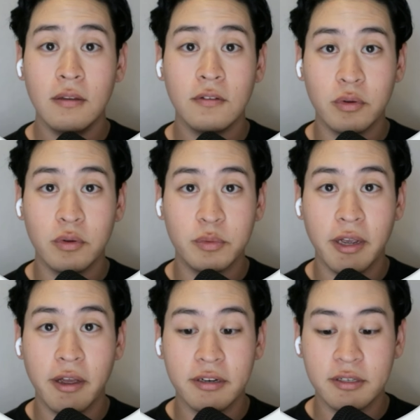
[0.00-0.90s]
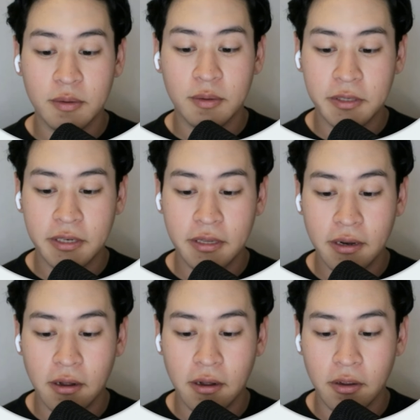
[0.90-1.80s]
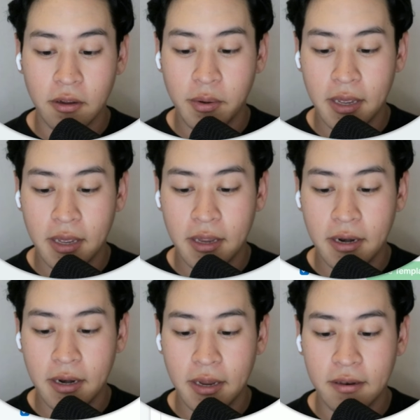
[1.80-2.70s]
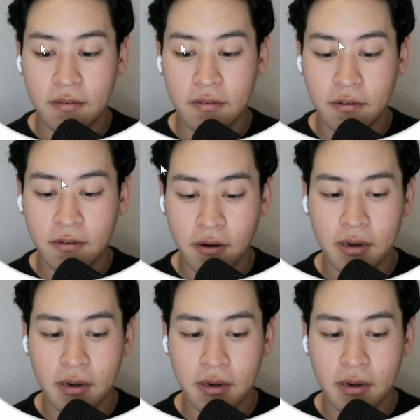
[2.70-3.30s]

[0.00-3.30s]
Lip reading: So once we got our description in there, I'll go ahead and start